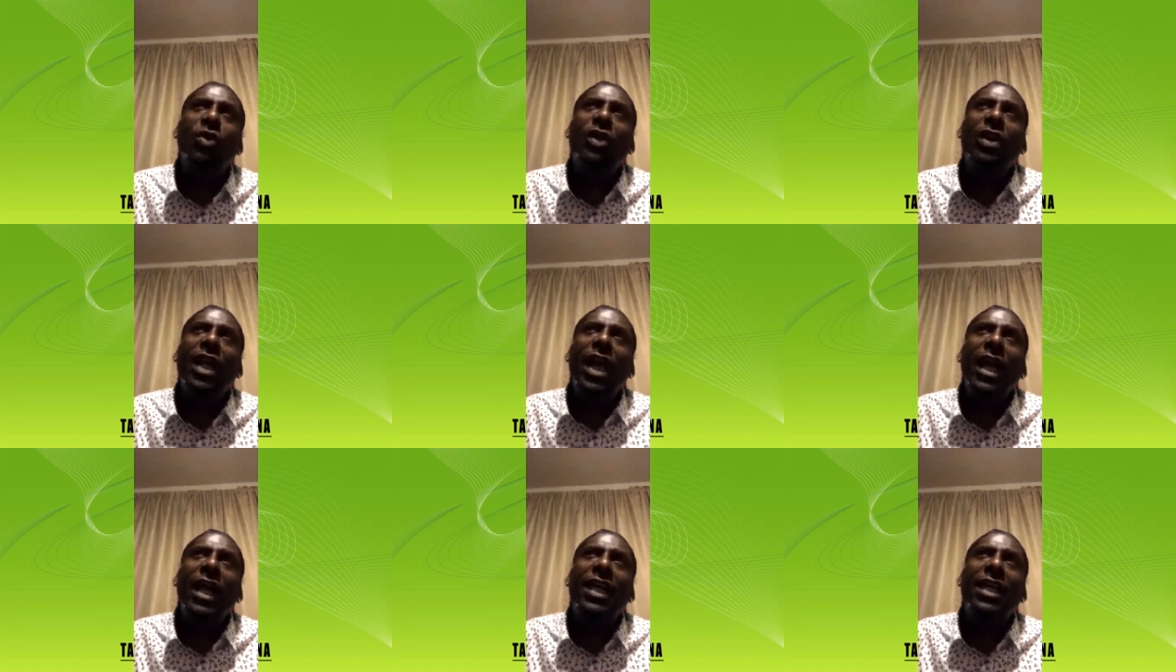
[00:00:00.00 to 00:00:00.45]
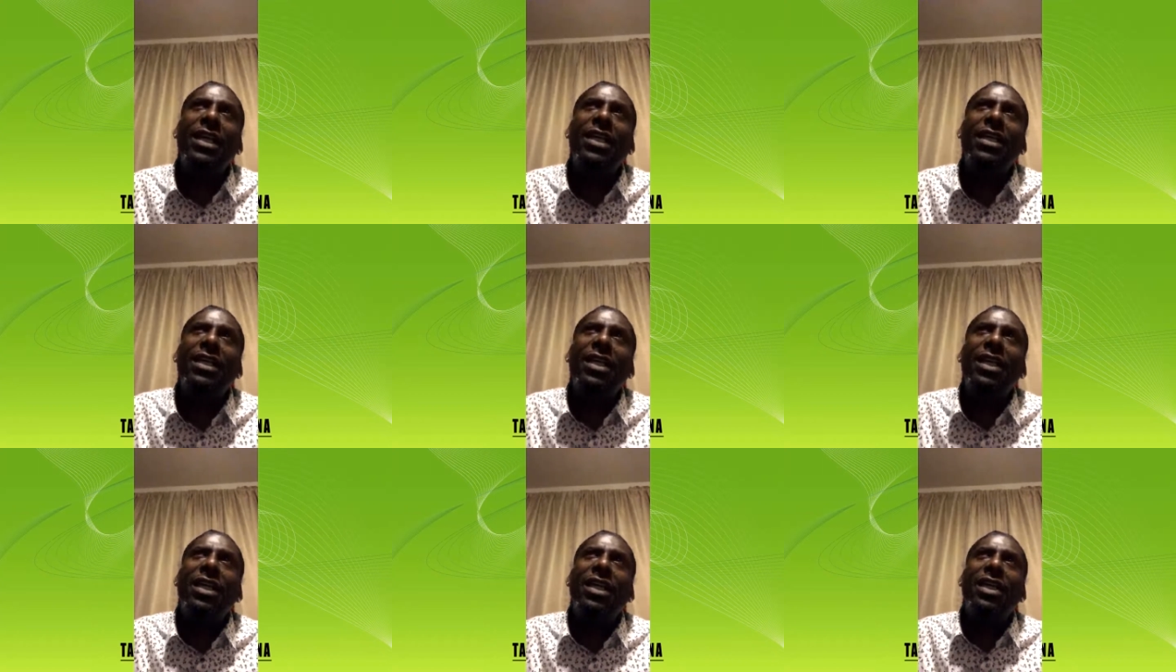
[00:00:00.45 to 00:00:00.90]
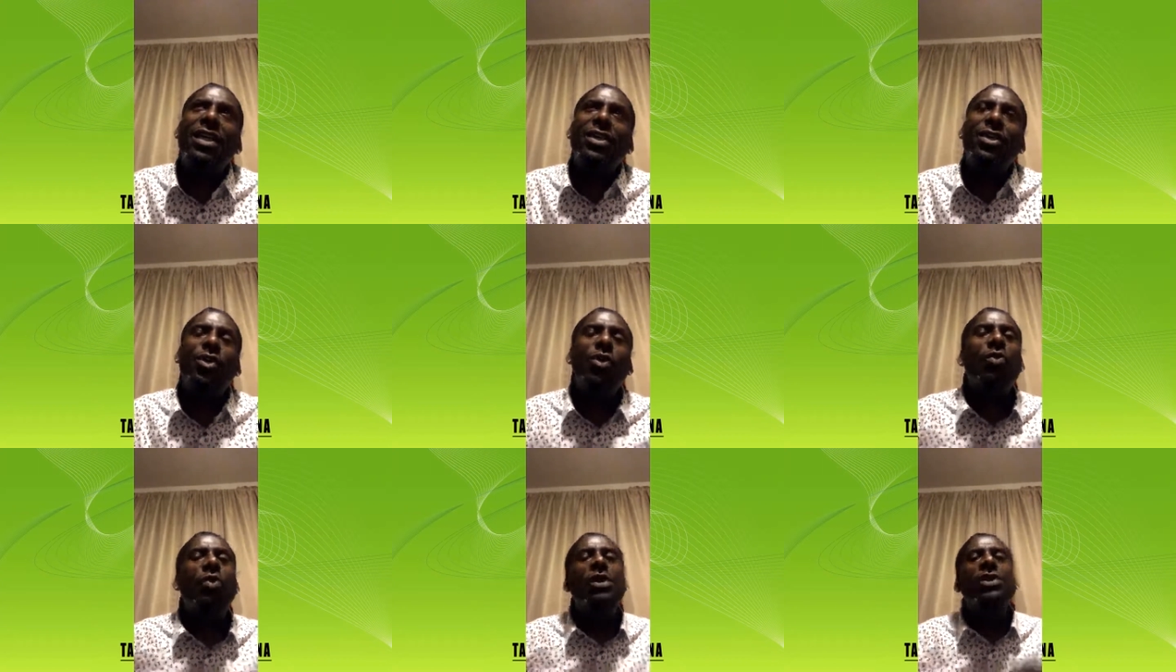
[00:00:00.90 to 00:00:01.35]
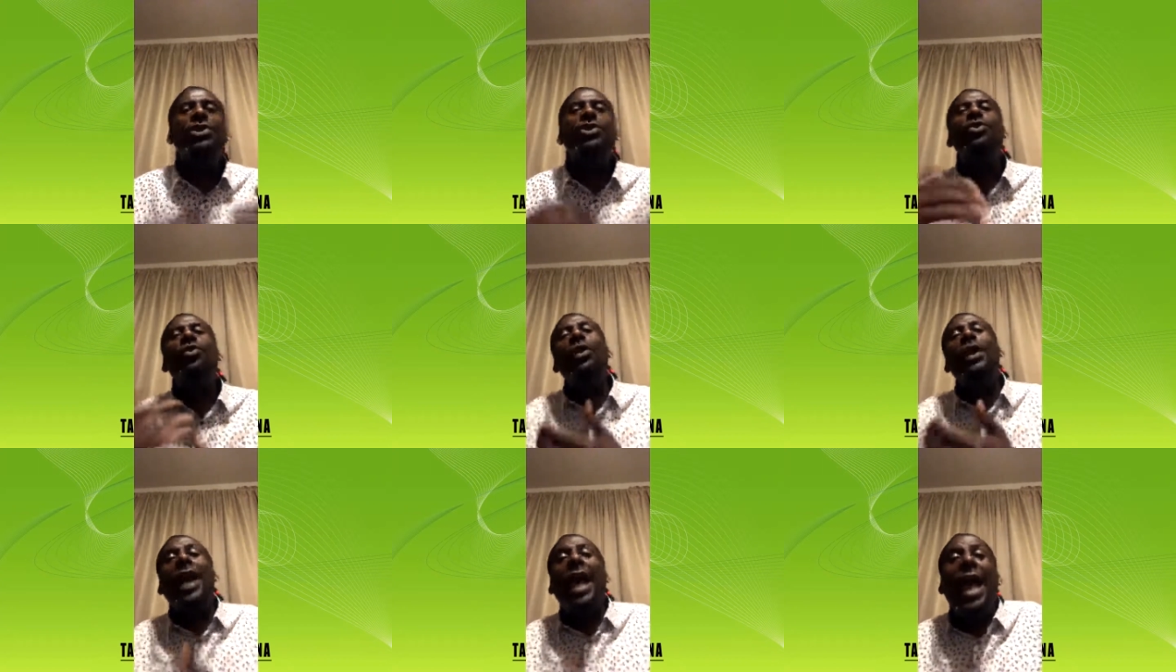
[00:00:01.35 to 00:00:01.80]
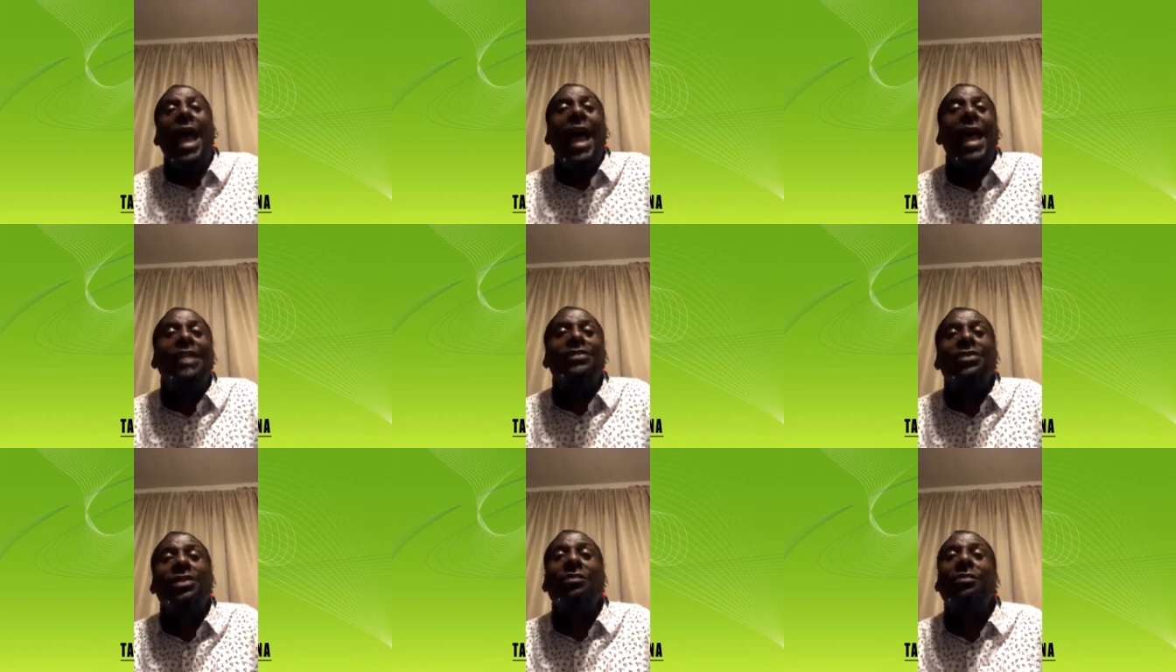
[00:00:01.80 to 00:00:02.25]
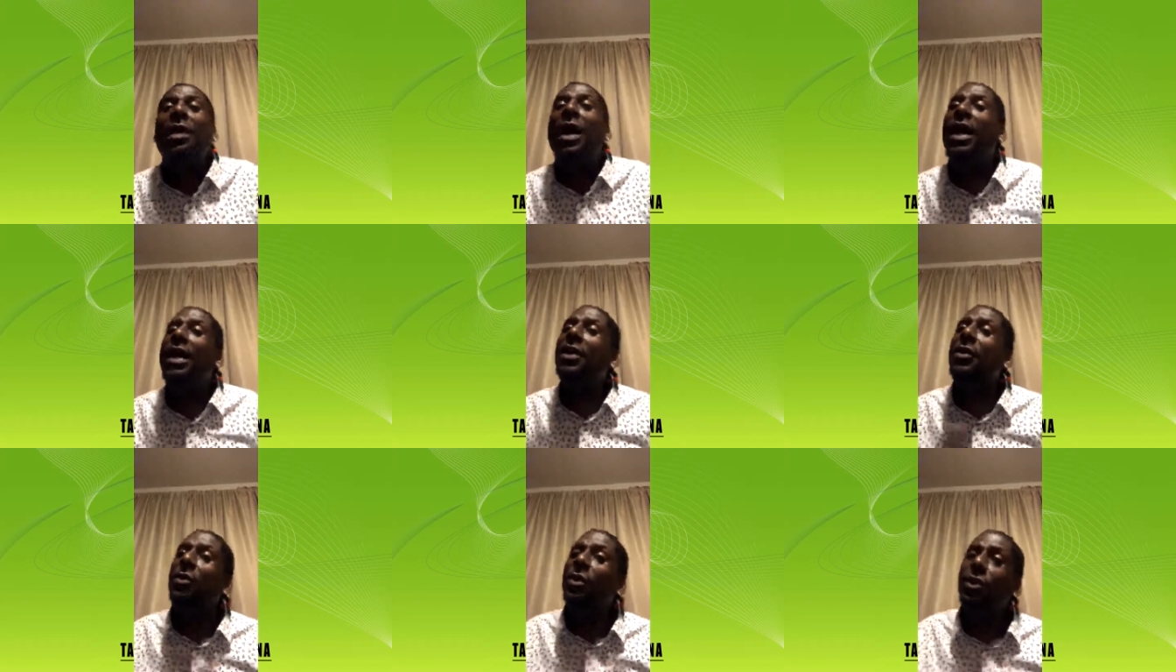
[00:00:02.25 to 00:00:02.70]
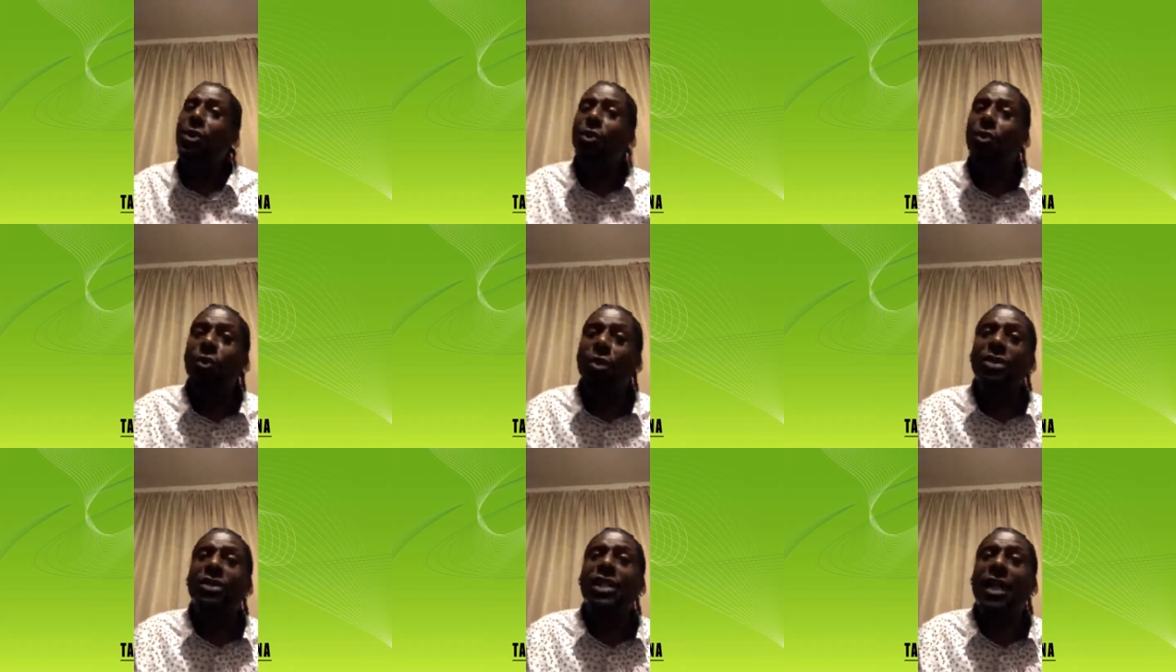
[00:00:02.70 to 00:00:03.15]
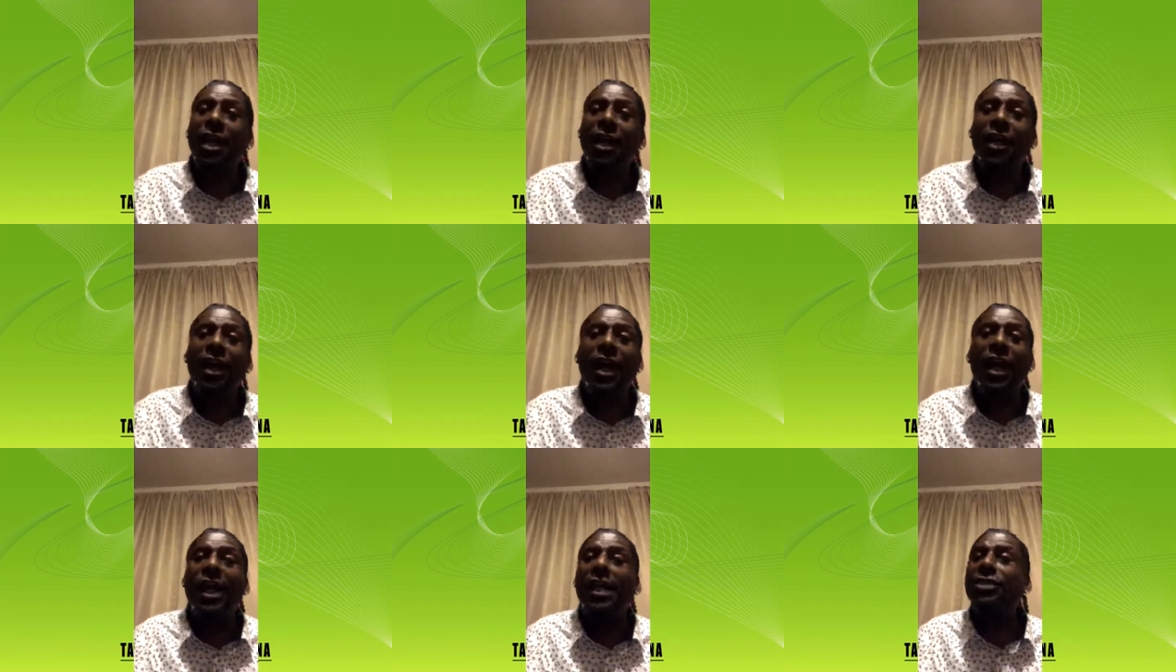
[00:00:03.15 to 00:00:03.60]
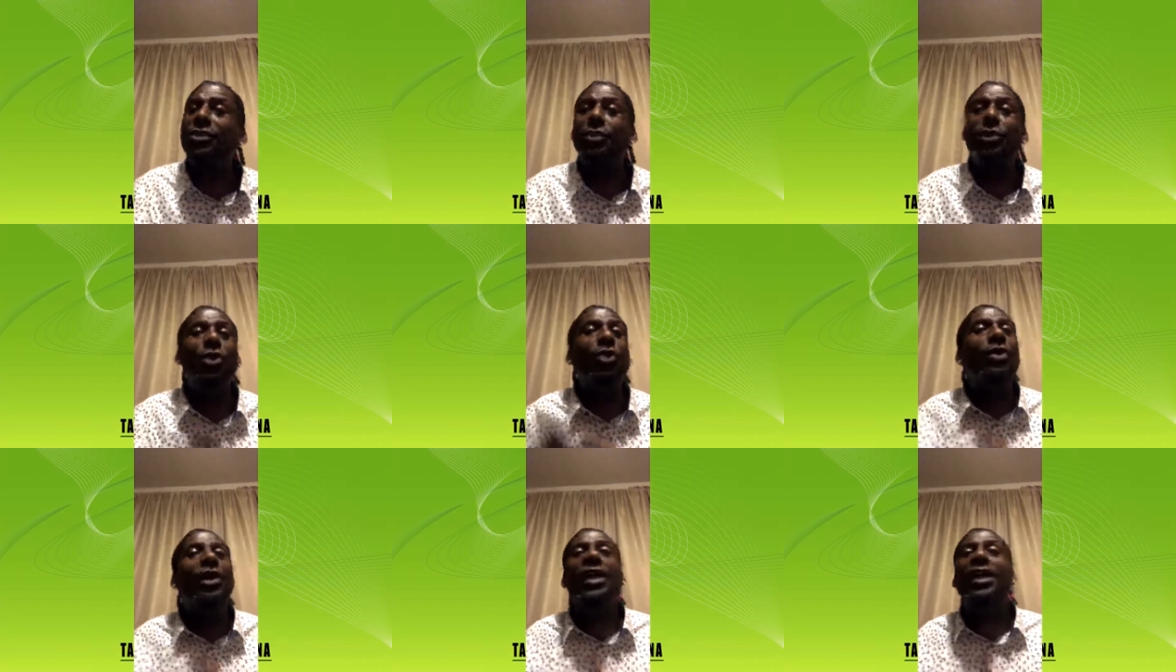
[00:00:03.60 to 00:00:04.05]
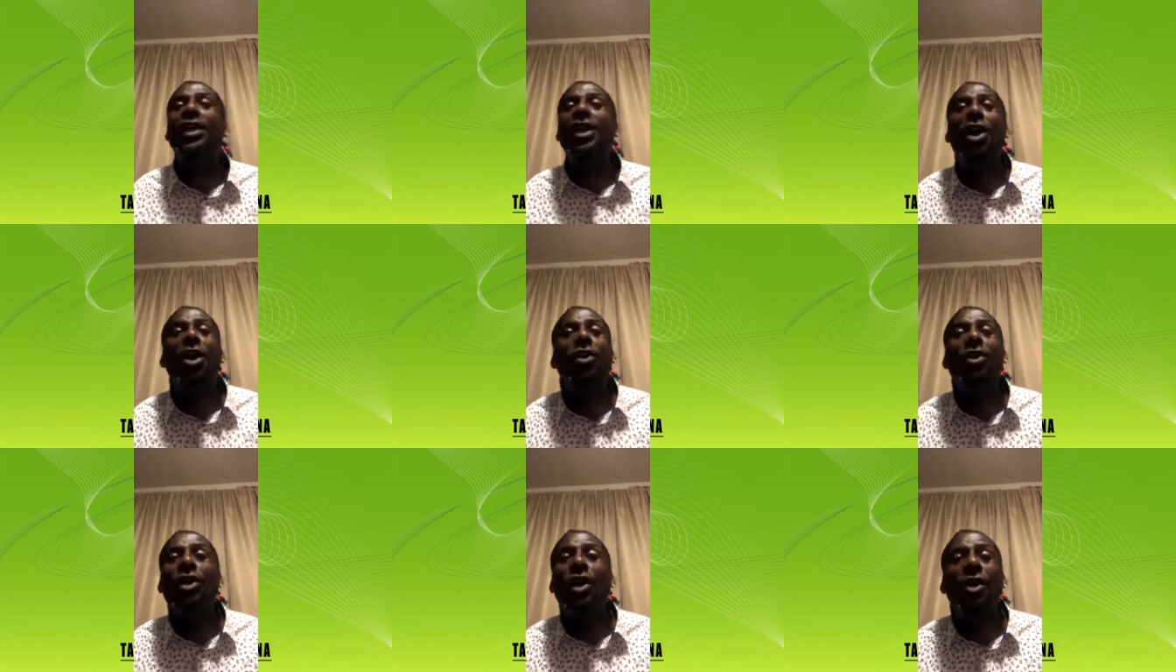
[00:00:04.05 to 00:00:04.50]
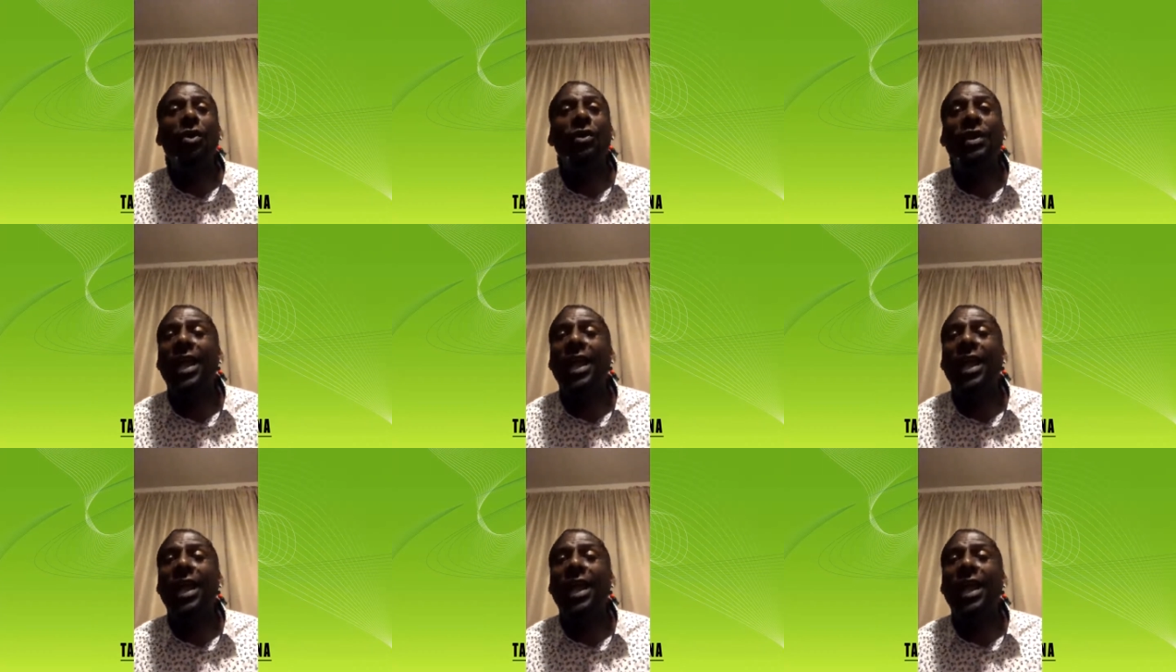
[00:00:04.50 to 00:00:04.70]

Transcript: like you wish you would have had somebody when you was their age, when you didn't know your